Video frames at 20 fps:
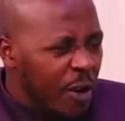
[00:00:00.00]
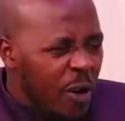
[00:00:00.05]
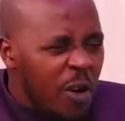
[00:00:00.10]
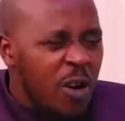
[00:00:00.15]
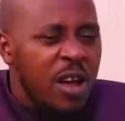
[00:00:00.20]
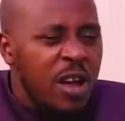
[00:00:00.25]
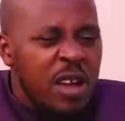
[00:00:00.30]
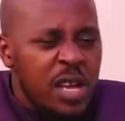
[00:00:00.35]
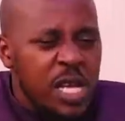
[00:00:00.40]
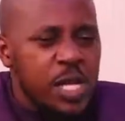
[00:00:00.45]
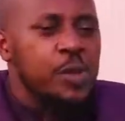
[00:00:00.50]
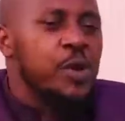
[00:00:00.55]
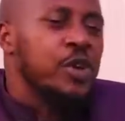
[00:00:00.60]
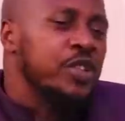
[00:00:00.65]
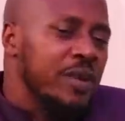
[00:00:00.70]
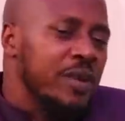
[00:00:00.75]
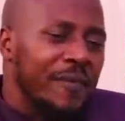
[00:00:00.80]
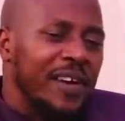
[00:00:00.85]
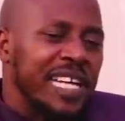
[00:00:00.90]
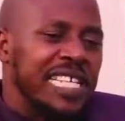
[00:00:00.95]
Oh, it's
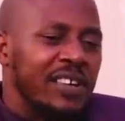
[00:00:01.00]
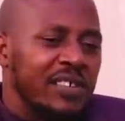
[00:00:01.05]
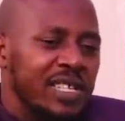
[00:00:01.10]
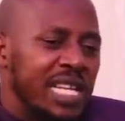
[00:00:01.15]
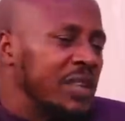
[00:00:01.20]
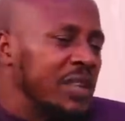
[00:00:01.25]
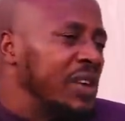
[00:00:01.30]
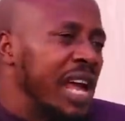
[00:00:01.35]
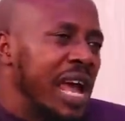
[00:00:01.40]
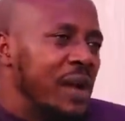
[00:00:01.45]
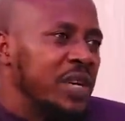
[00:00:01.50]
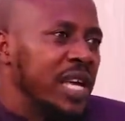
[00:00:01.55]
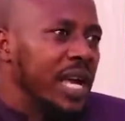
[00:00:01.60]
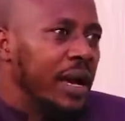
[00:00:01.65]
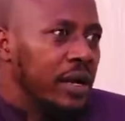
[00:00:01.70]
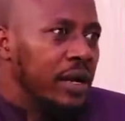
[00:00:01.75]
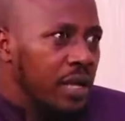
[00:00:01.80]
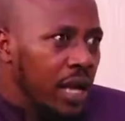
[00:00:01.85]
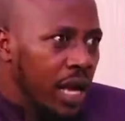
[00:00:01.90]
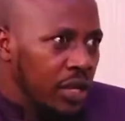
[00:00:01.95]
because you have a child. That's why I'm
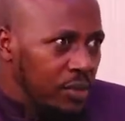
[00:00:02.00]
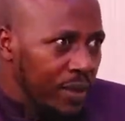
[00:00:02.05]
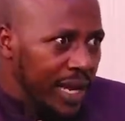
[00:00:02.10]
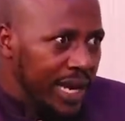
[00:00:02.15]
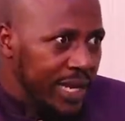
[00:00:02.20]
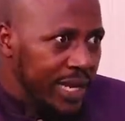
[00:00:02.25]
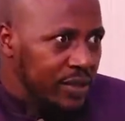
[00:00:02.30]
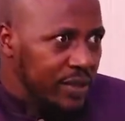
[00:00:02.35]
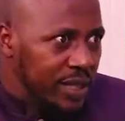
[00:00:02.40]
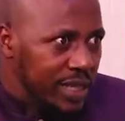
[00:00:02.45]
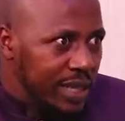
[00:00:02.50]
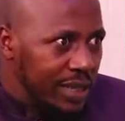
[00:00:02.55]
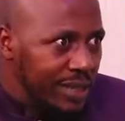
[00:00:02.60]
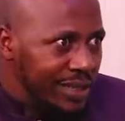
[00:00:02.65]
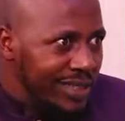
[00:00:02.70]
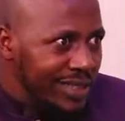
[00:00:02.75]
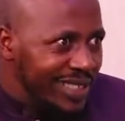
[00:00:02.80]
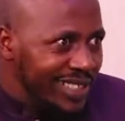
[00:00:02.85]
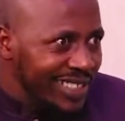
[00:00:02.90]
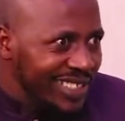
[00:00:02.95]
here. Are you married to the
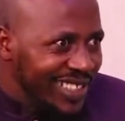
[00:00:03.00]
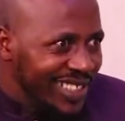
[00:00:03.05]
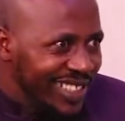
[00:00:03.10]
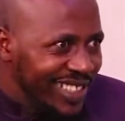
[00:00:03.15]
child?